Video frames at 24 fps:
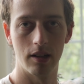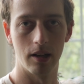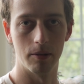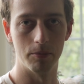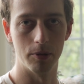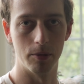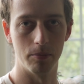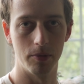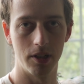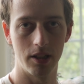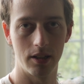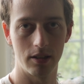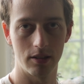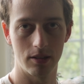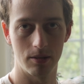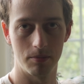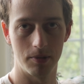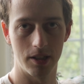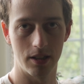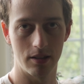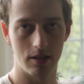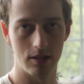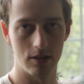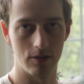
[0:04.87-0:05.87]
I've been meaning to
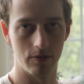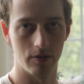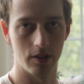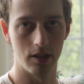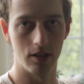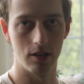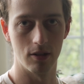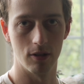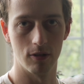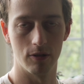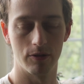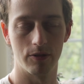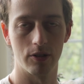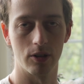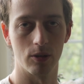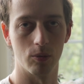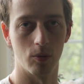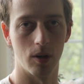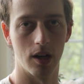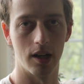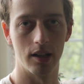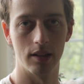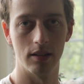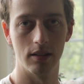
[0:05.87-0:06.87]
make this video for a
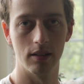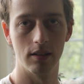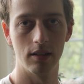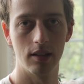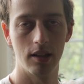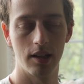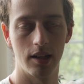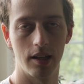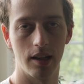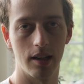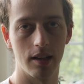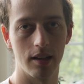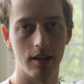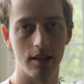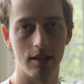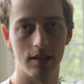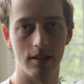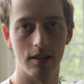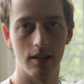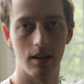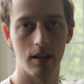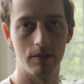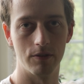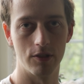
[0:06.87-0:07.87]
while
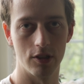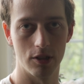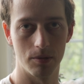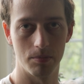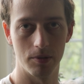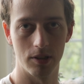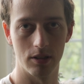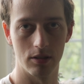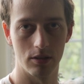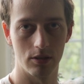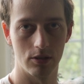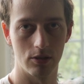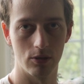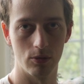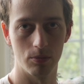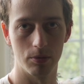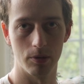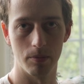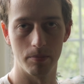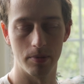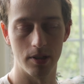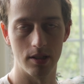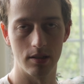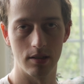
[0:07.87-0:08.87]
and I've just been
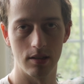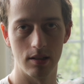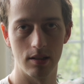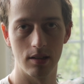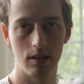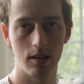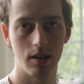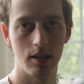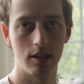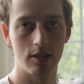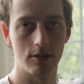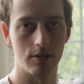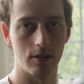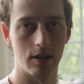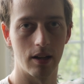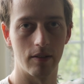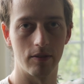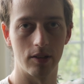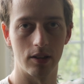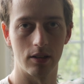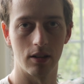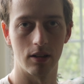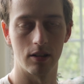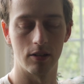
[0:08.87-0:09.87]
super busy, so I
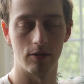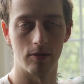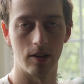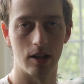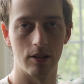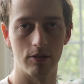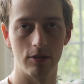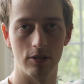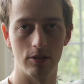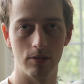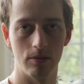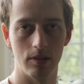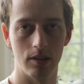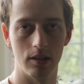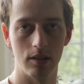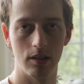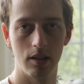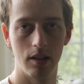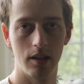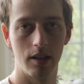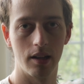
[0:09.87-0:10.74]
haven't gotten around to it.